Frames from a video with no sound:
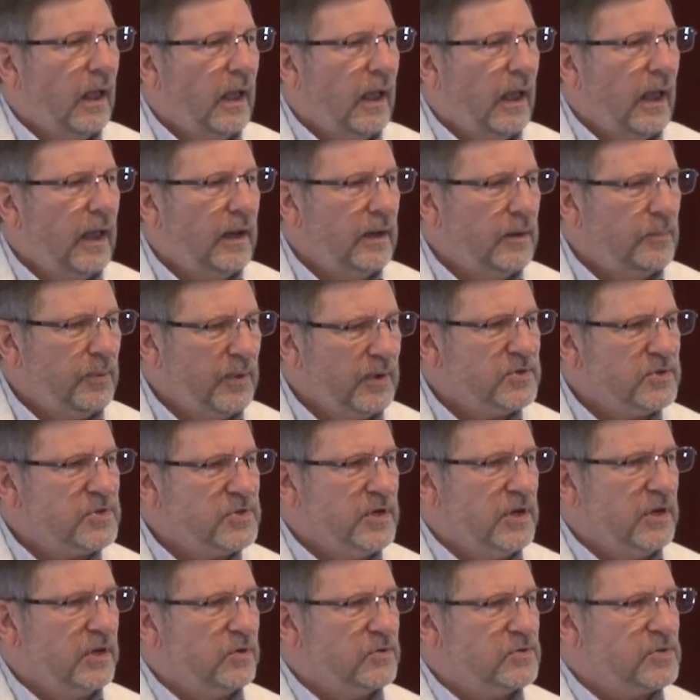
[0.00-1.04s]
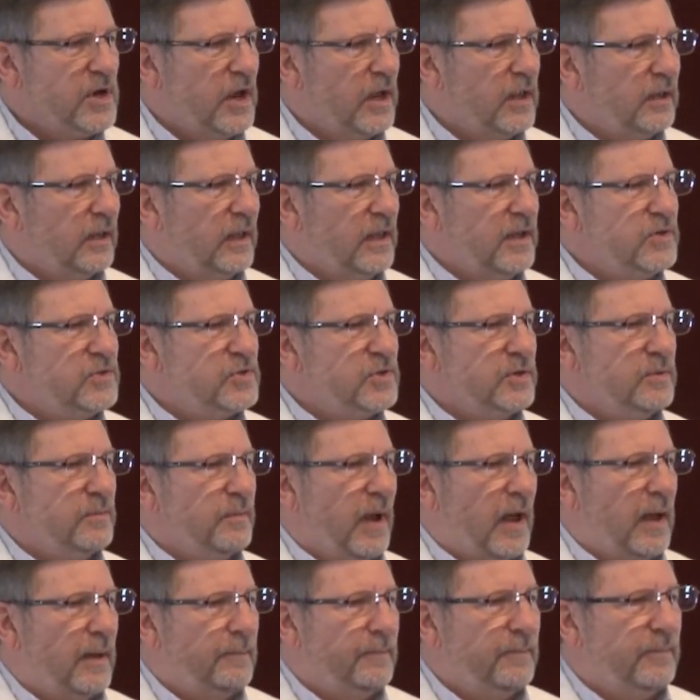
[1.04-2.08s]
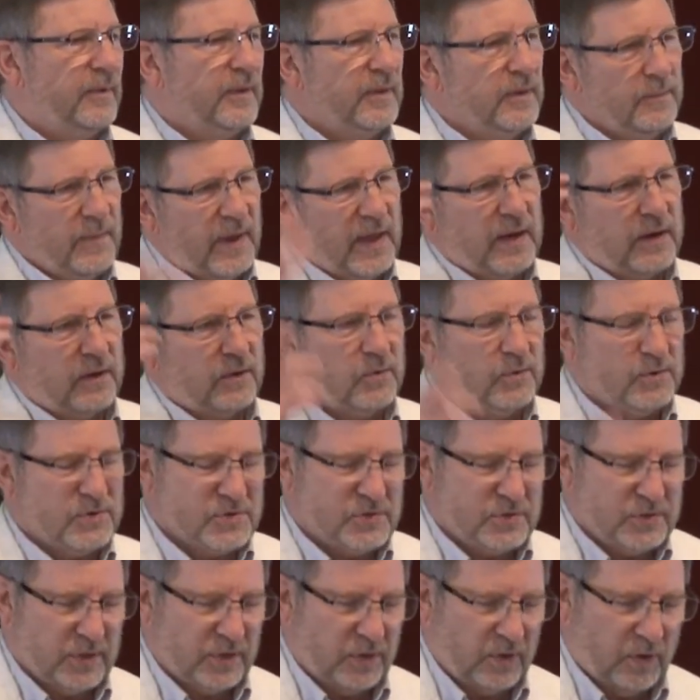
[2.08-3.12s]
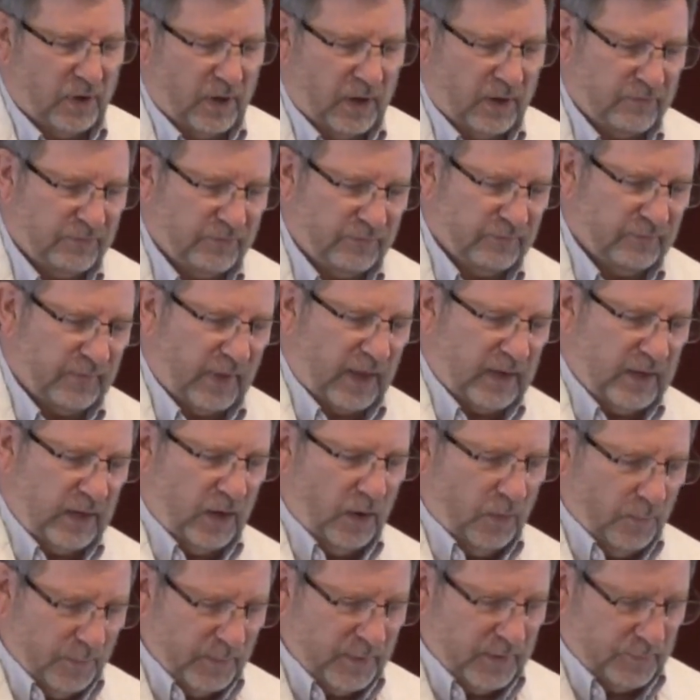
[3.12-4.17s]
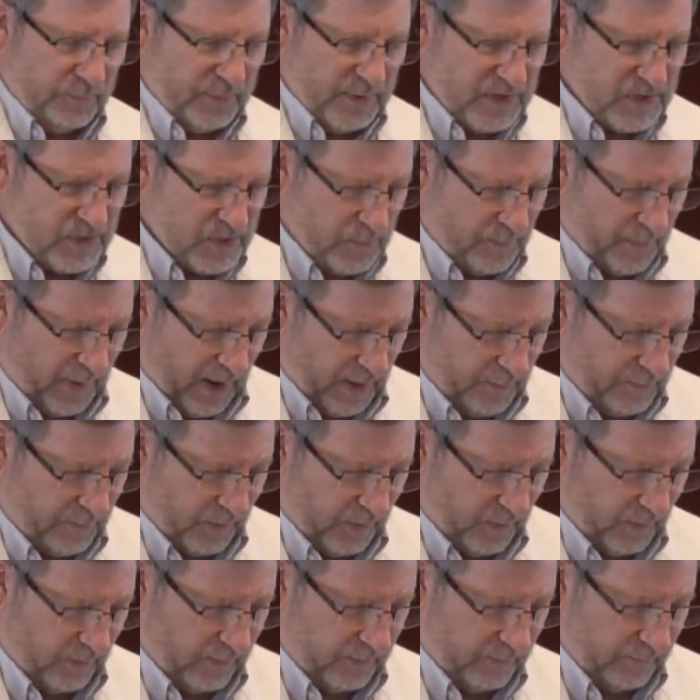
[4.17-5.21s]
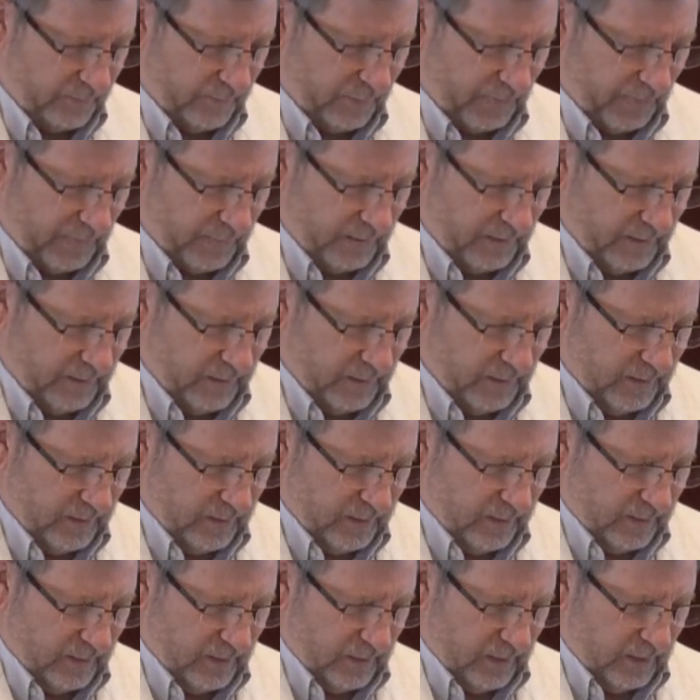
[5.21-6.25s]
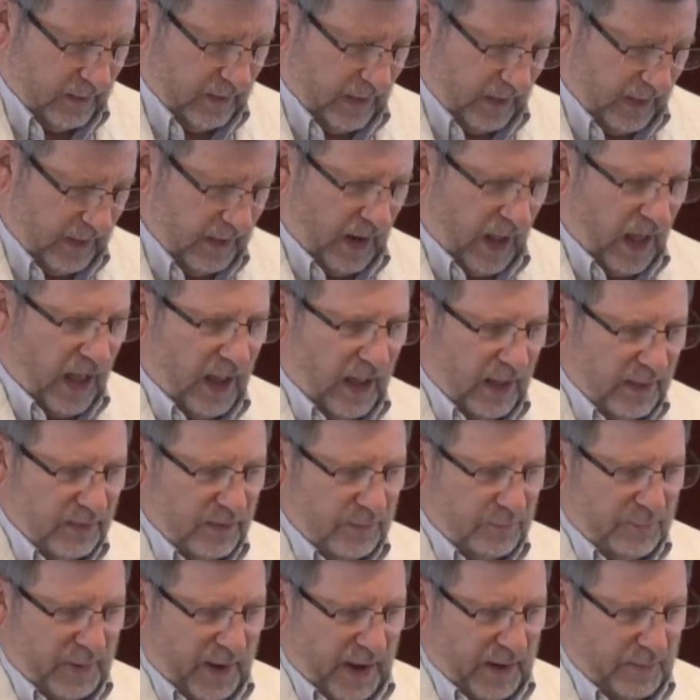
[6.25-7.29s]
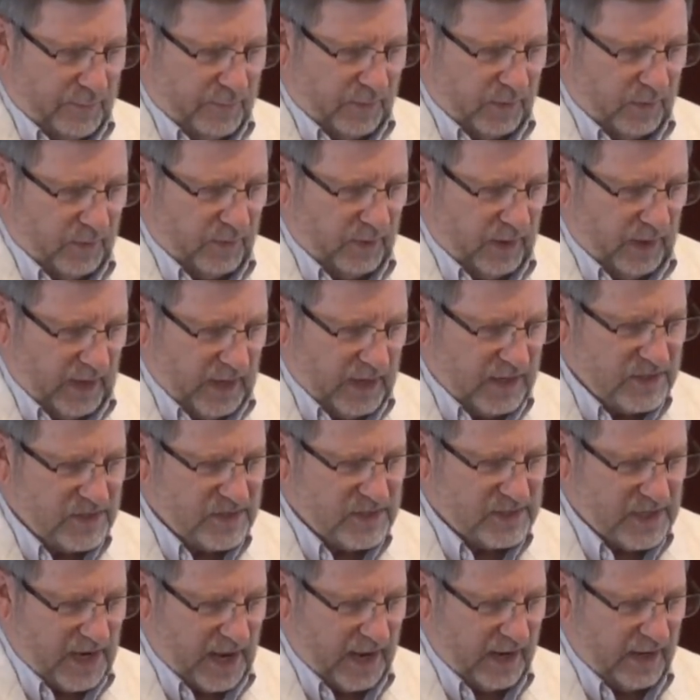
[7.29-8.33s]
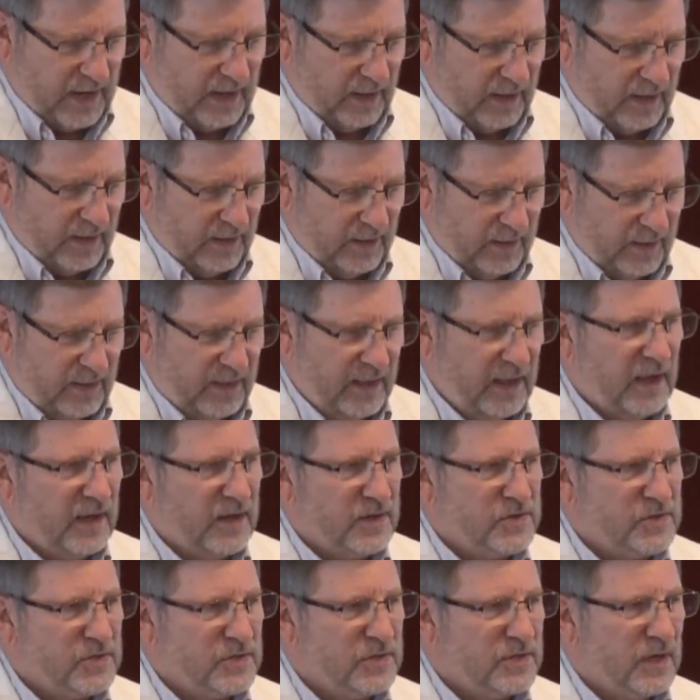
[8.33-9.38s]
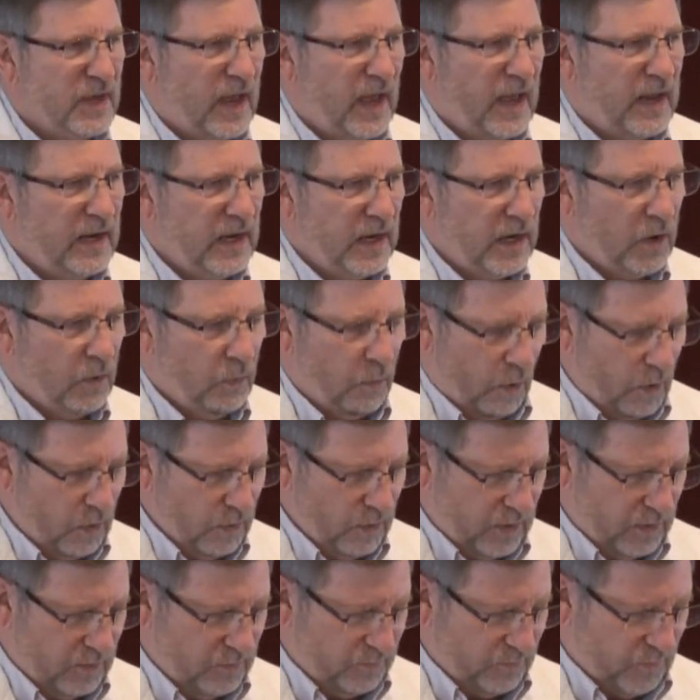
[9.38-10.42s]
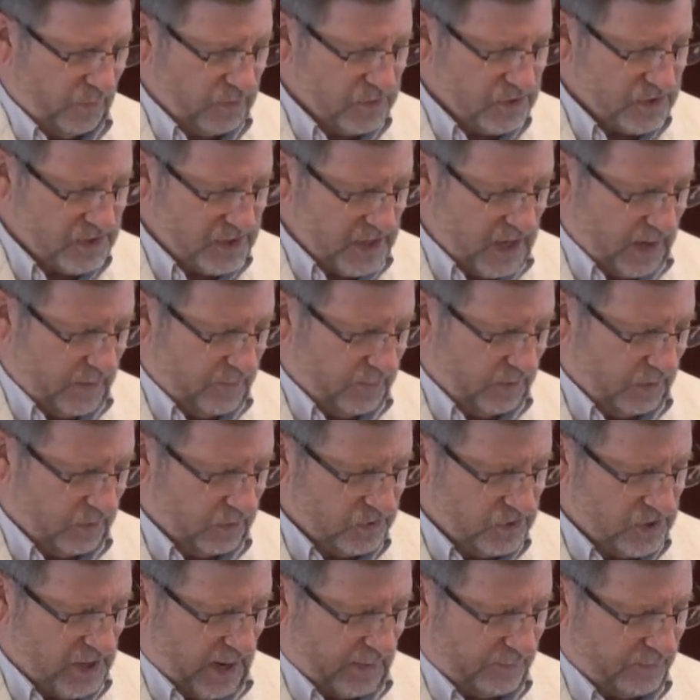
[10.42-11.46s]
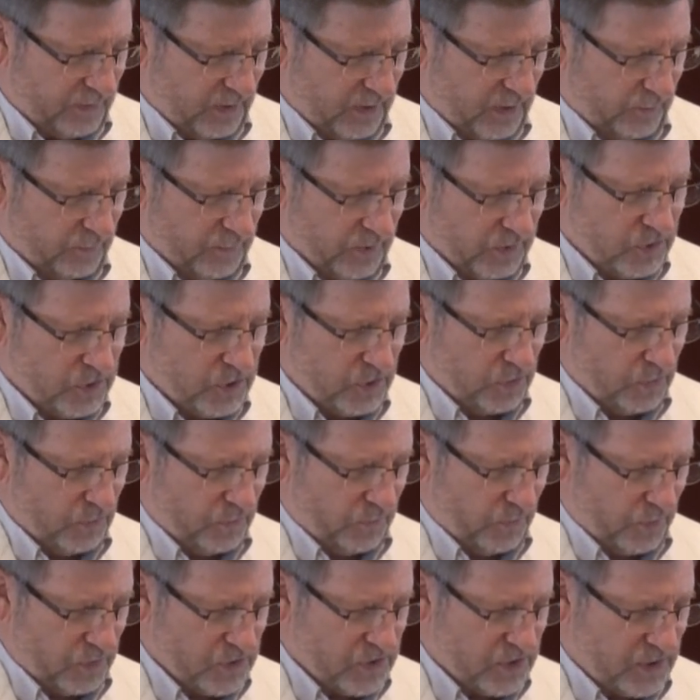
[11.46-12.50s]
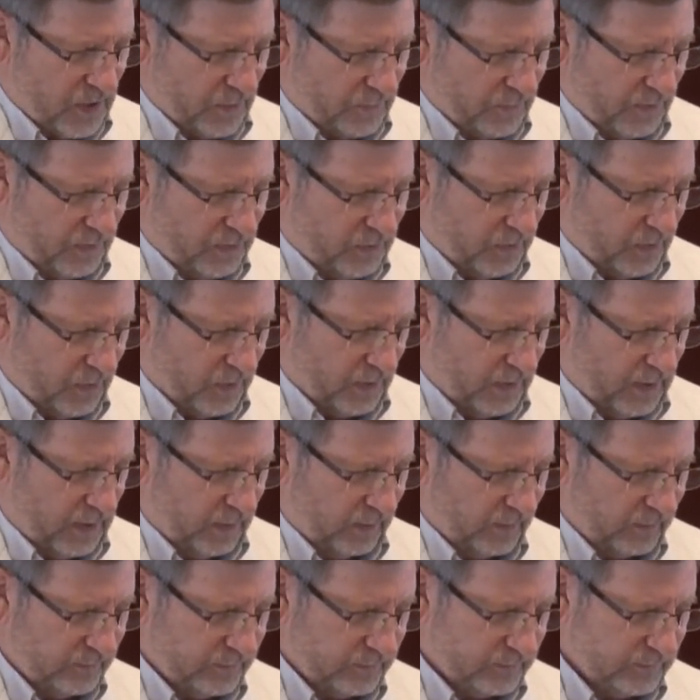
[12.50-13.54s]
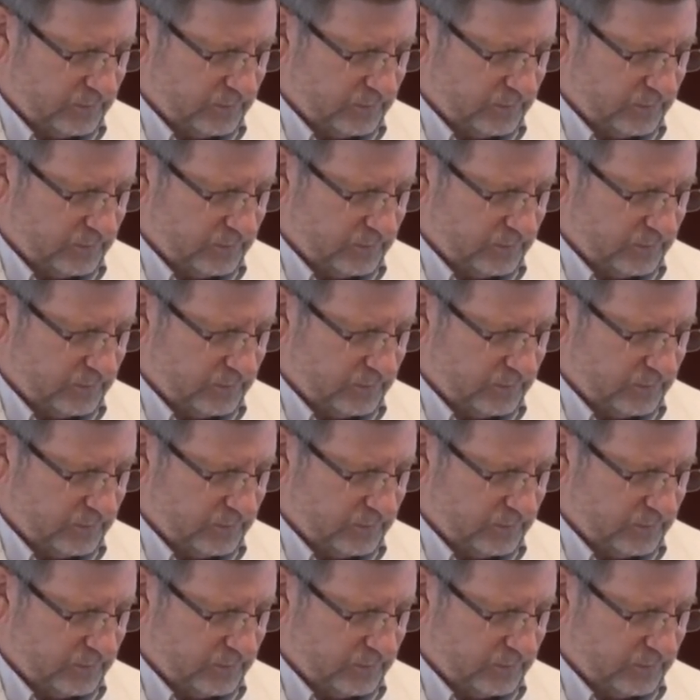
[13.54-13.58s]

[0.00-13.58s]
And he put his sneakers on, laced them up, and the man, of course, took off. And he opened the piece of paper, and on the paper, it said this. And he quoted 1 Samuel chapter number 2, verse number 30.